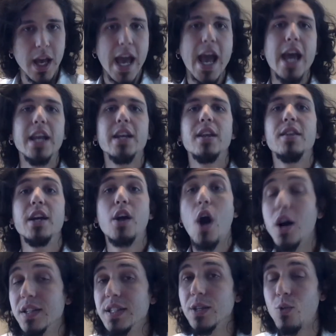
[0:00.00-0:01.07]
and the
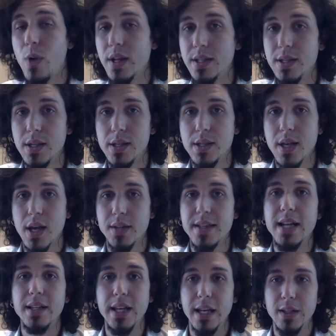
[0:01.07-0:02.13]
consequences
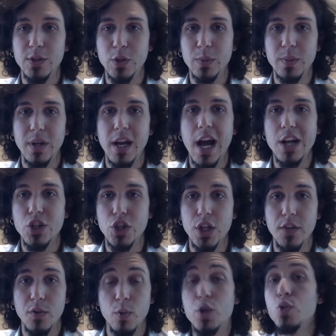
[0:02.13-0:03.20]
that Inktom
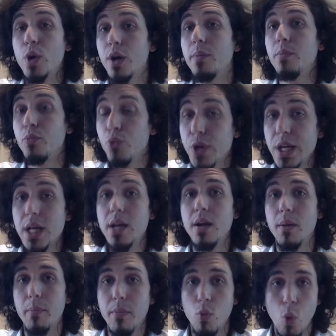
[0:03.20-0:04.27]
achieved, which were
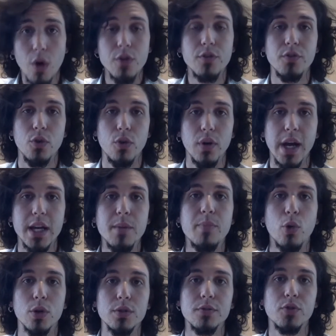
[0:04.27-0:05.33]
pretty wonderful and
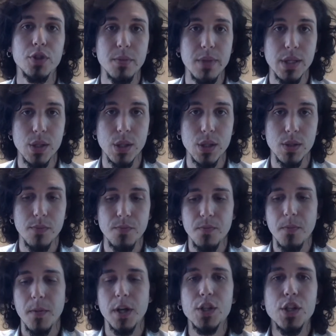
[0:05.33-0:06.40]
important for the business.
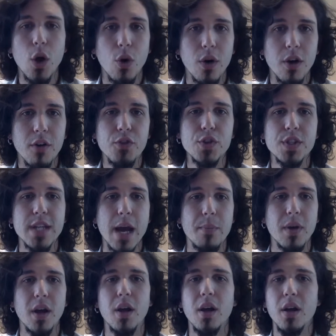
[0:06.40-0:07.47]
So, first
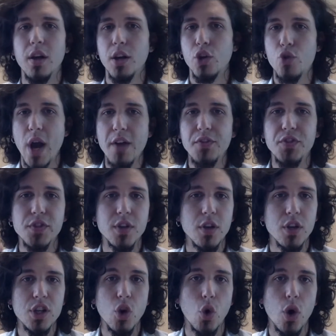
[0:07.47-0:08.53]
step, craft
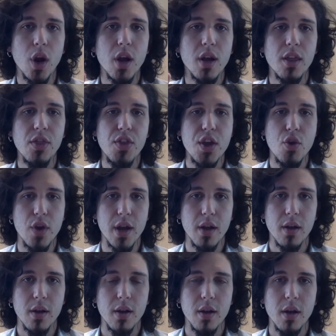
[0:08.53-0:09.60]
your theory.
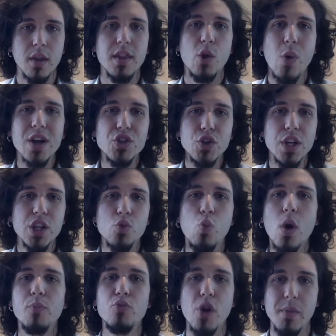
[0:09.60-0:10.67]
The question is,
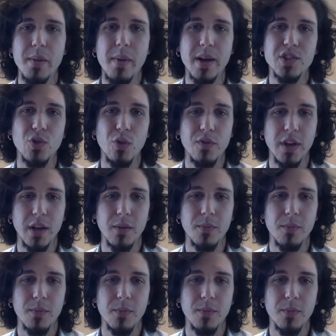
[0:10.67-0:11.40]
what problem am I solving?